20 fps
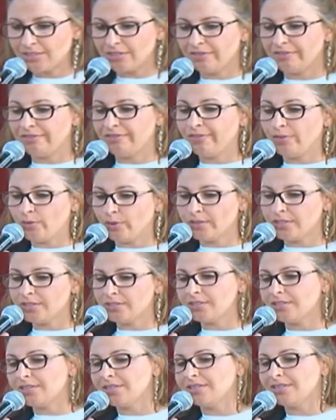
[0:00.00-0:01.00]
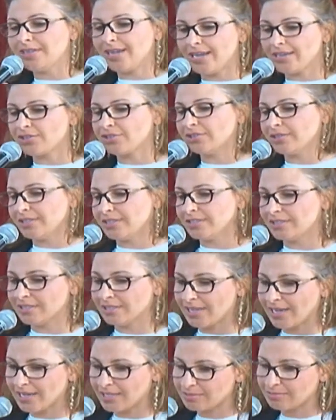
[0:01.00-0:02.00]
to forced
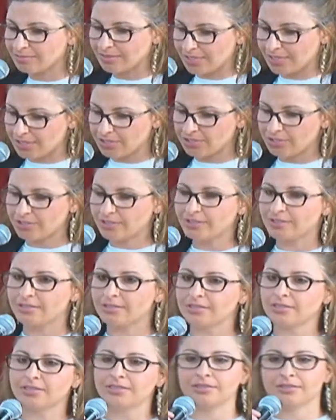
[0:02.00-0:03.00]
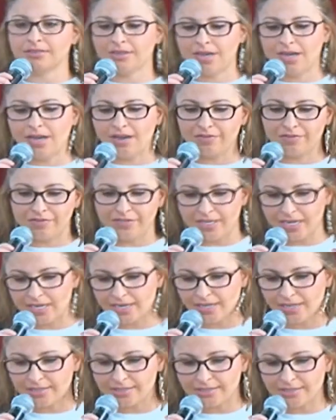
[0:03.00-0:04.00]
naturalistic explanations of data,